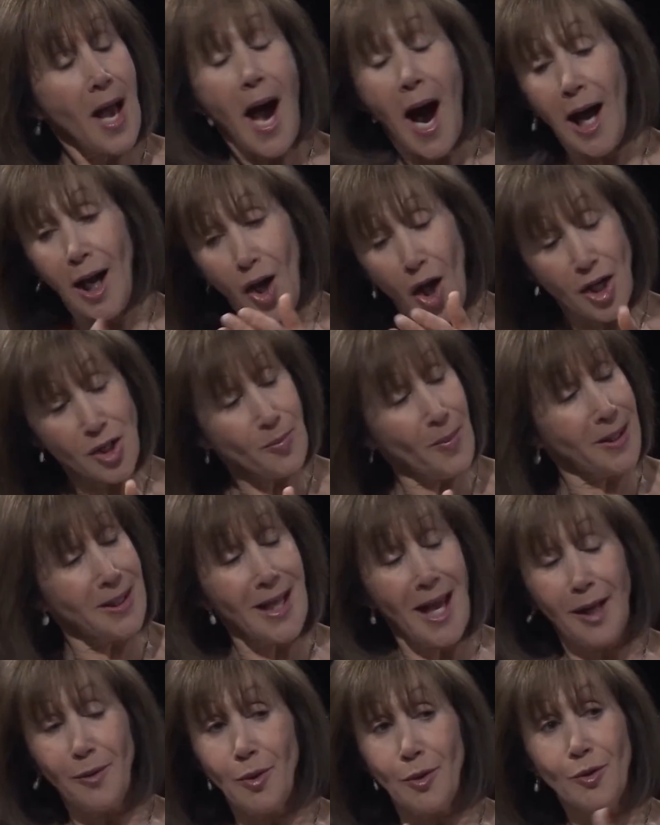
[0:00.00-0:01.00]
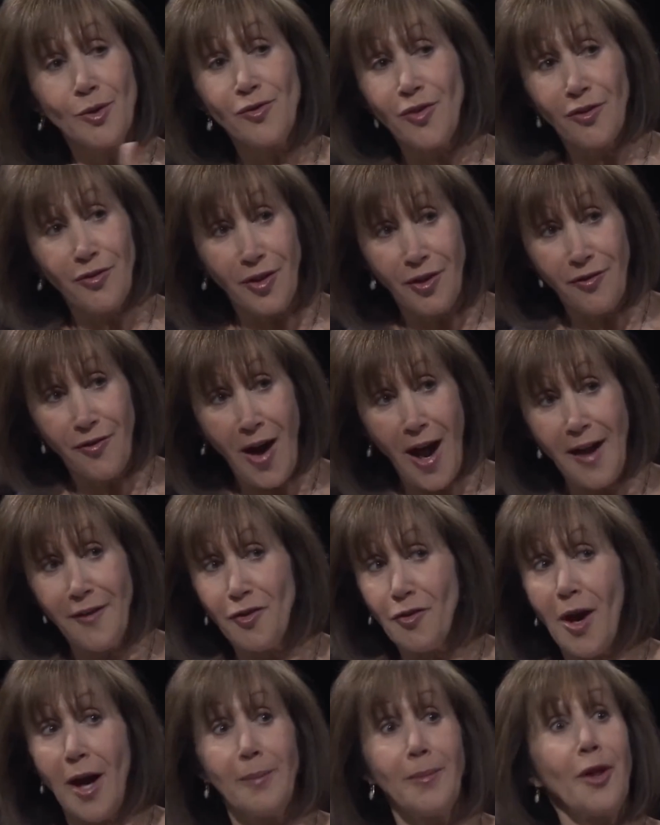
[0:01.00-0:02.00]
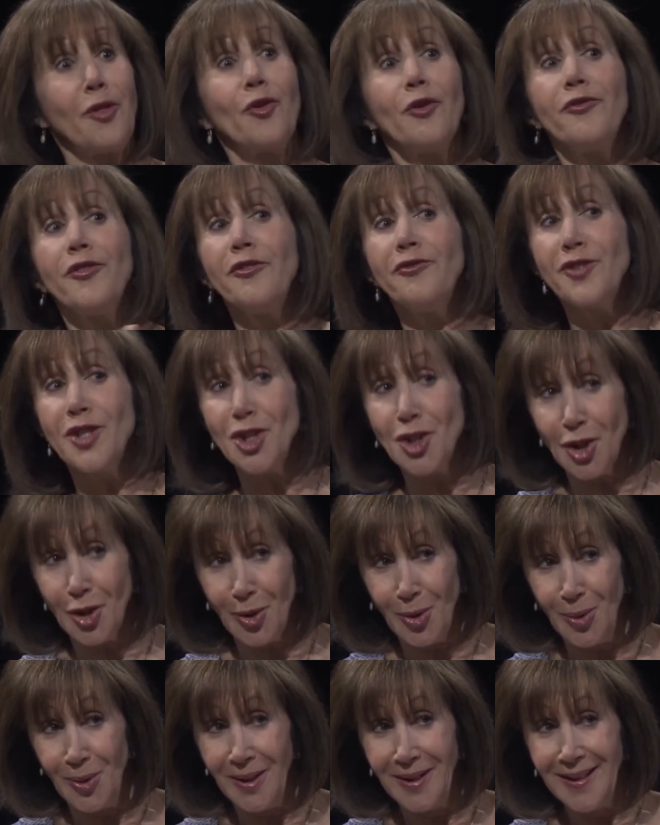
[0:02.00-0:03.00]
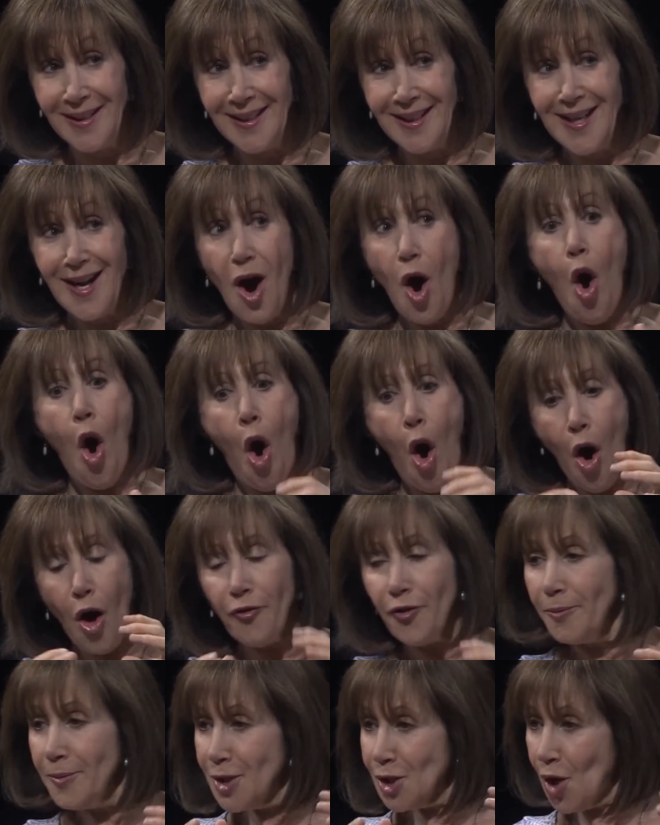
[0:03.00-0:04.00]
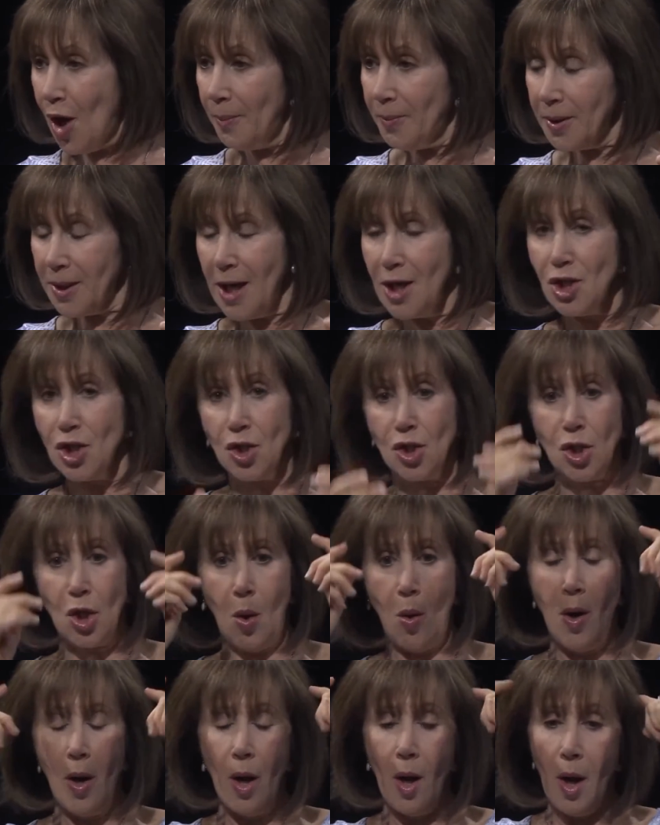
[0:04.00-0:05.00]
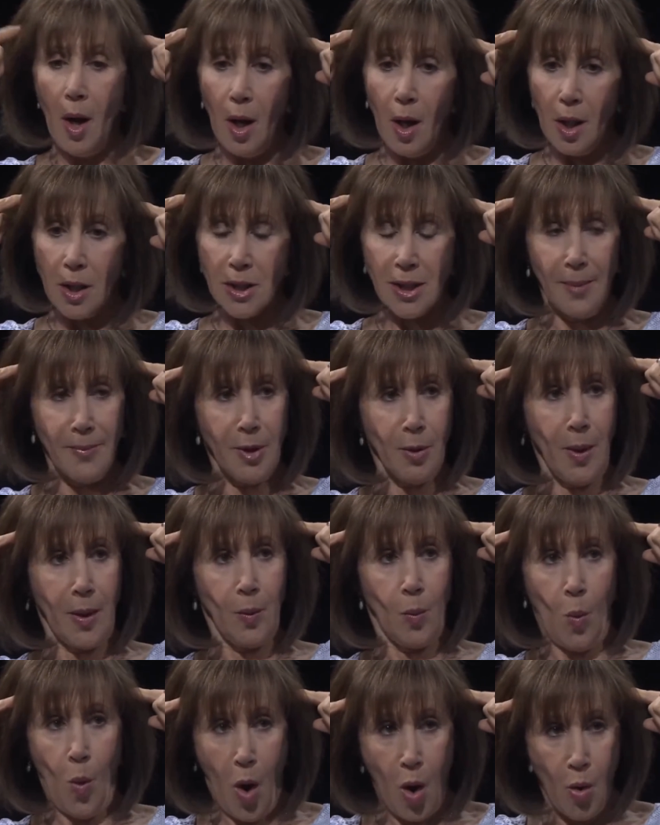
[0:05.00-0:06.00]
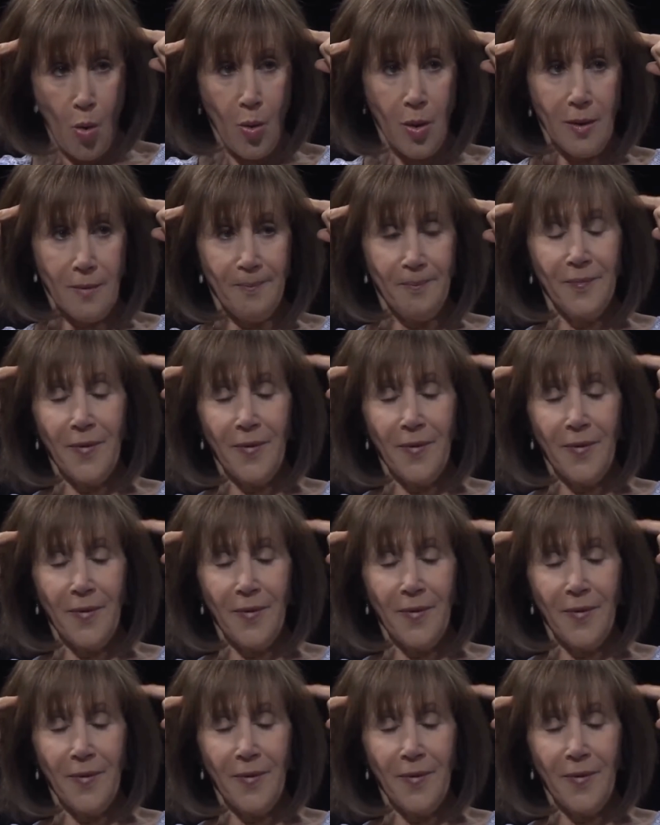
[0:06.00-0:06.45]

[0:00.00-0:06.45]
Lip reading: I lost my dad when he was 55, grandmother at 52, all from these complications. So something went, whoa.